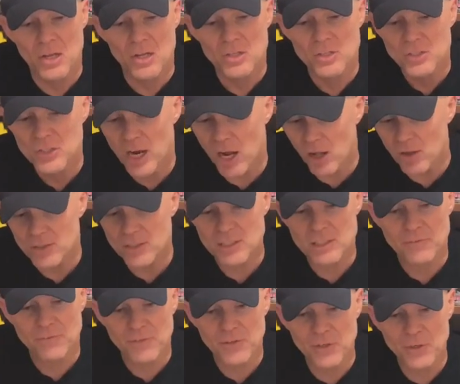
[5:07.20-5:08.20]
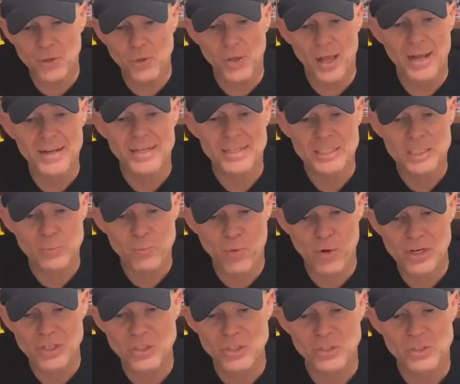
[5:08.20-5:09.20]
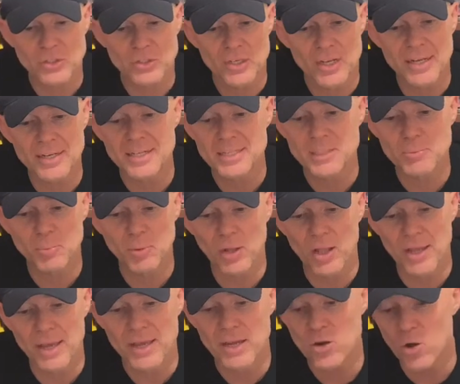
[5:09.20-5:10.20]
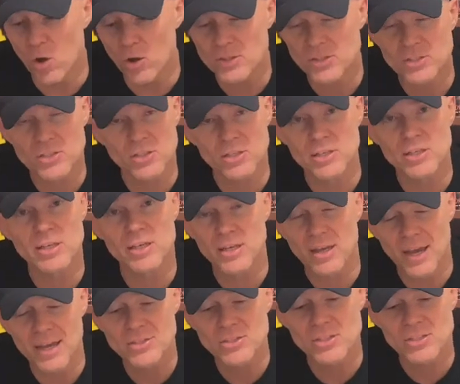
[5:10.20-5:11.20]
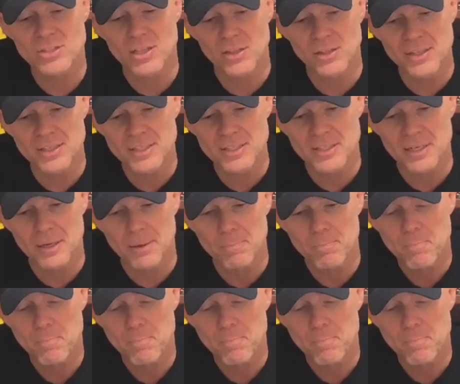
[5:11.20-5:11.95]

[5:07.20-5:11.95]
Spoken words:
Charles's feel and expression in his playing constantly engages the listener.